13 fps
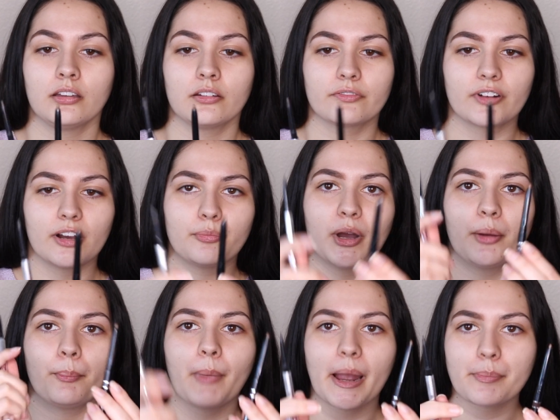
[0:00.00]
from
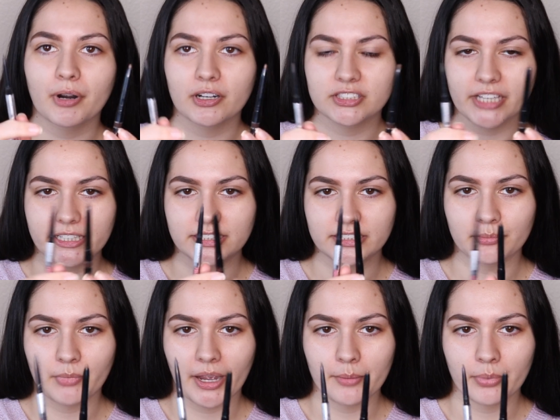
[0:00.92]
precisely
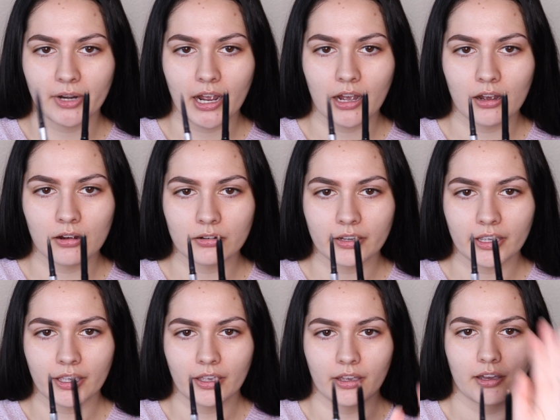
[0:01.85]
my brow,
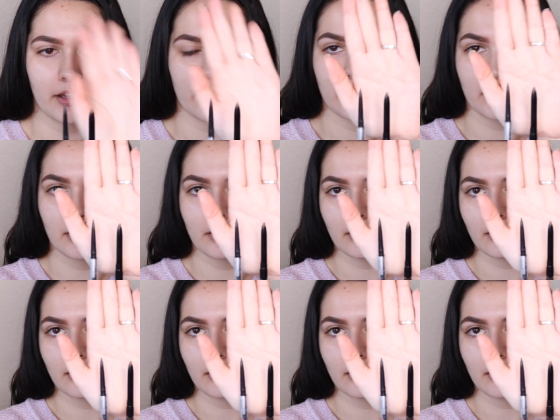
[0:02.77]
and